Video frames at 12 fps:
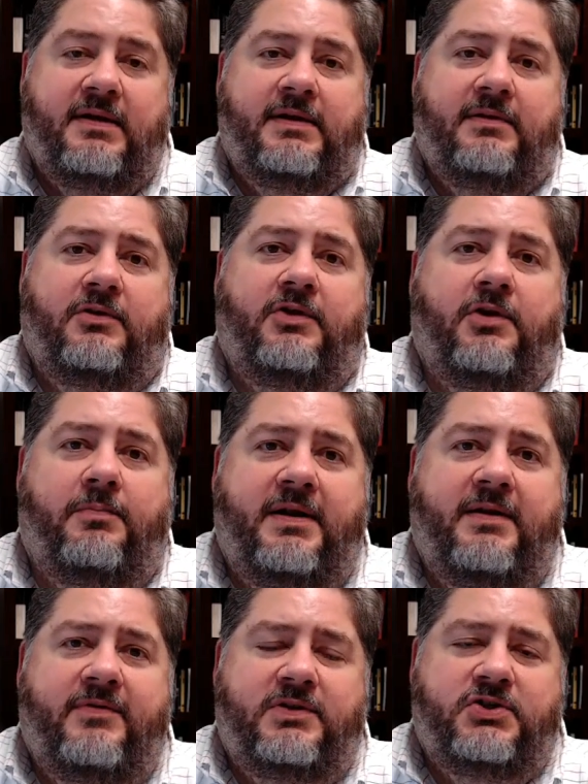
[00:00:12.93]
little bit
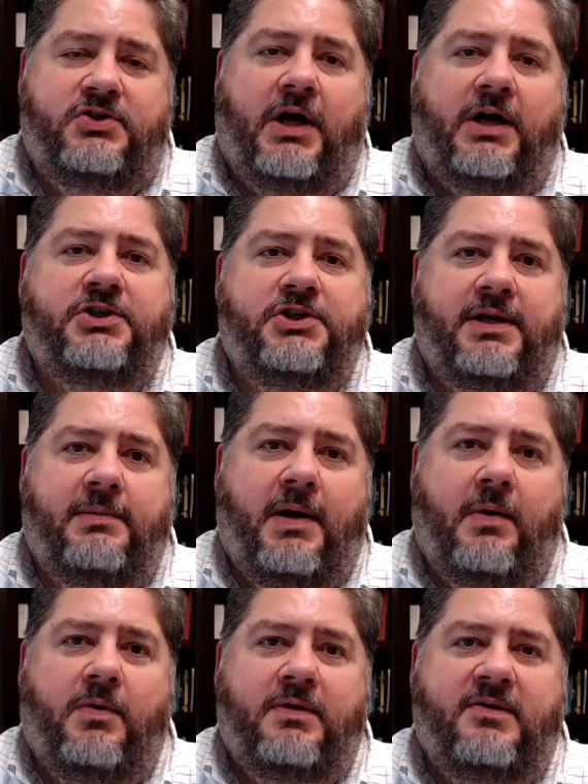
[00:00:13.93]
of instruction
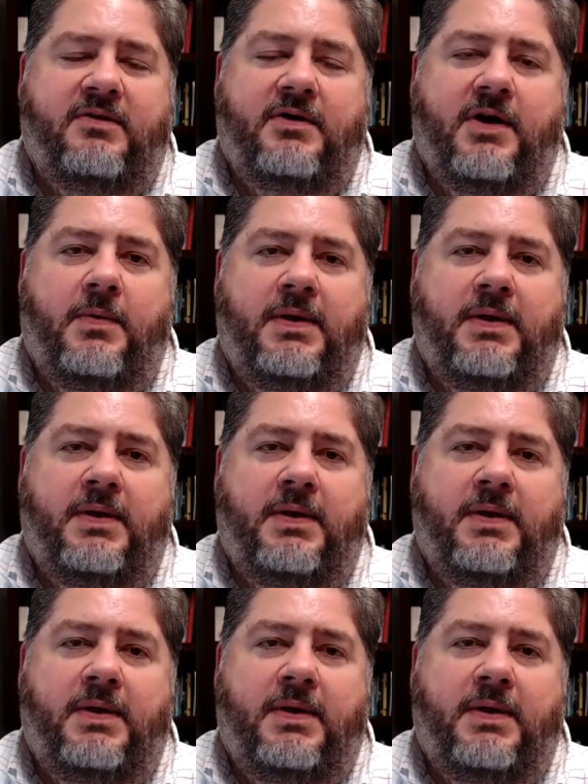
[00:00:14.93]
about what's to go